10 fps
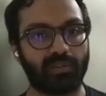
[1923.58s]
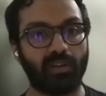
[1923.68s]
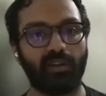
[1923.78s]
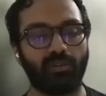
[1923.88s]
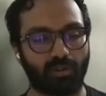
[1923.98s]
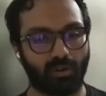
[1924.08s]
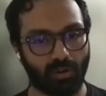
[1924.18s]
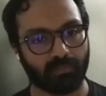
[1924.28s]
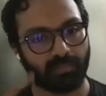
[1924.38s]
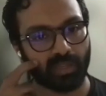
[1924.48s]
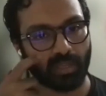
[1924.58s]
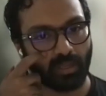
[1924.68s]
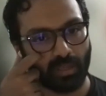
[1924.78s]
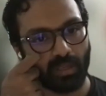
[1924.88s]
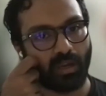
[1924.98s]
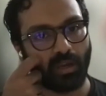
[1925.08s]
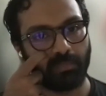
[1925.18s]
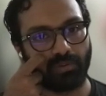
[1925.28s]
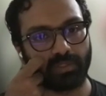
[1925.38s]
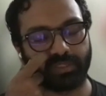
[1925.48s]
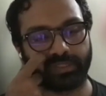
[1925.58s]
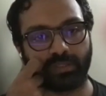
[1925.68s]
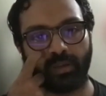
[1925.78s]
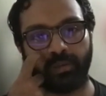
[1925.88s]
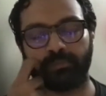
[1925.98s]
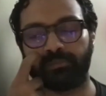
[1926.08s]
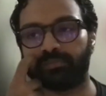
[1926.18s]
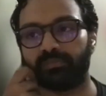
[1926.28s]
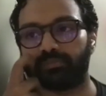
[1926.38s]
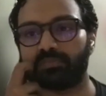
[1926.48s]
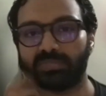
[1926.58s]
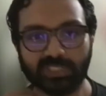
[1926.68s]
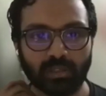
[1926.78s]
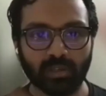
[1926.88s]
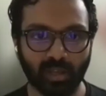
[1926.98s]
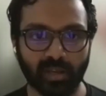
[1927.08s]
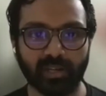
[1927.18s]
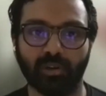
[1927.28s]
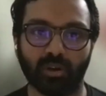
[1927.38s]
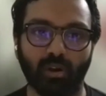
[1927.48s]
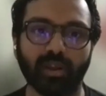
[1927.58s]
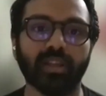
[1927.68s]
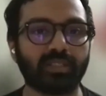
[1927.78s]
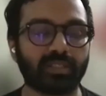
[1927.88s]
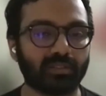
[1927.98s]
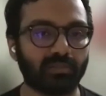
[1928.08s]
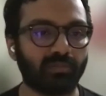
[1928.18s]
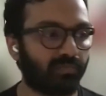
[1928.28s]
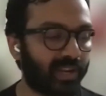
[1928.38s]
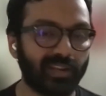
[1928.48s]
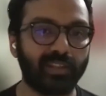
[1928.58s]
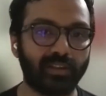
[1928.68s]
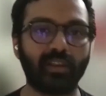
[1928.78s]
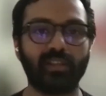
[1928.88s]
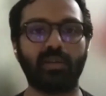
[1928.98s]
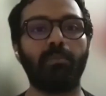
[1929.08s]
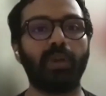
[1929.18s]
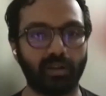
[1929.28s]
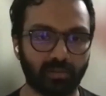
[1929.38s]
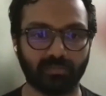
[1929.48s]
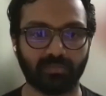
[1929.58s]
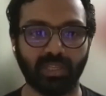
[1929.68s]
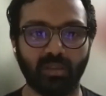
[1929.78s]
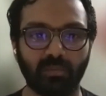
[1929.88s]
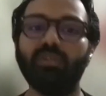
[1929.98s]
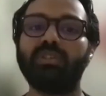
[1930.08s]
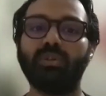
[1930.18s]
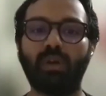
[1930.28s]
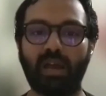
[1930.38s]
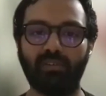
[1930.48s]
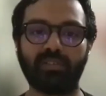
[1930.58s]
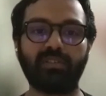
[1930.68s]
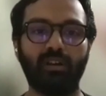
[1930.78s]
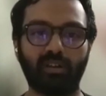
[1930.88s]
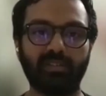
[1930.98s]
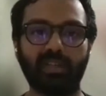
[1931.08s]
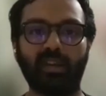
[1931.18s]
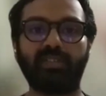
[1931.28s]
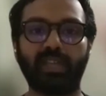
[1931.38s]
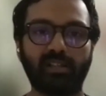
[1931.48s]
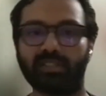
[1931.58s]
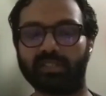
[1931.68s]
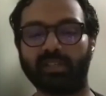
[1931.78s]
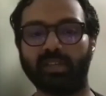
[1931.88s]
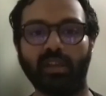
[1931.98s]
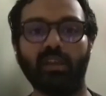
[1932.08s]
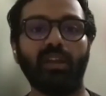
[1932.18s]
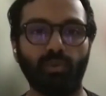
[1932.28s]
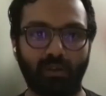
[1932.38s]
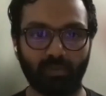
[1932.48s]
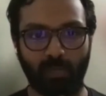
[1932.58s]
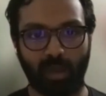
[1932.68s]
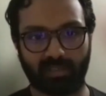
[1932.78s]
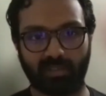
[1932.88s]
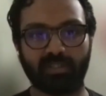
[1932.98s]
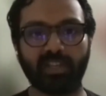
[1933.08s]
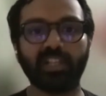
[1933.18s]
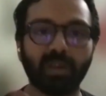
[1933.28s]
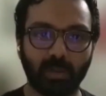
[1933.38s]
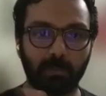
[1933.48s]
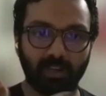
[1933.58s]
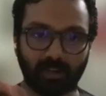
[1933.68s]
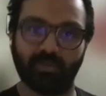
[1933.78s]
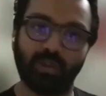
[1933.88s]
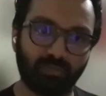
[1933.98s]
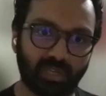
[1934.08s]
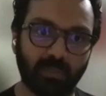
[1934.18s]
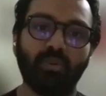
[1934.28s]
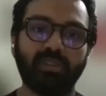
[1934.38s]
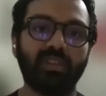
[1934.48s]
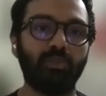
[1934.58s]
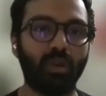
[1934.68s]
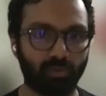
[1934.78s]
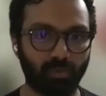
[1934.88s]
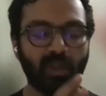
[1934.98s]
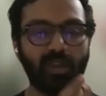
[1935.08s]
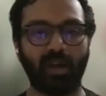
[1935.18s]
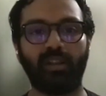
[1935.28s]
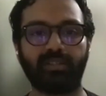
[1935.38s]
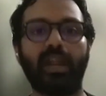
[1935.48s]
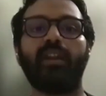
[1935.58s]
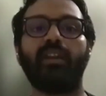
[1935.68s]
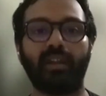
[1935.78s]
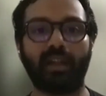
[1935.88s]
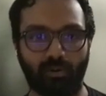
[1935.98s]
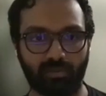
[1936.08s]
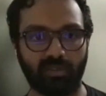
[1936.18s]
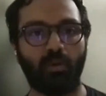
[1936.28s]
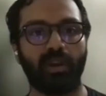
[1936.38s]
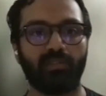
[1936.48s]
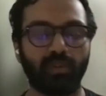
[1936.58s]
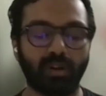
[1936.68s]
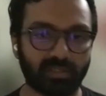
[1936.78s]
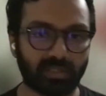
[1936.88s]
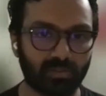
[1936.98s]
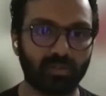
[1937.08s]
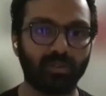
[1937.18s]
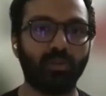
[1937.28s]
was learning to draw. Because learning to draw is very linear as compared, because you have a certain set of skills. You have to master those skills by repetition. You have to keep doing them. You have to understand like how the body works, how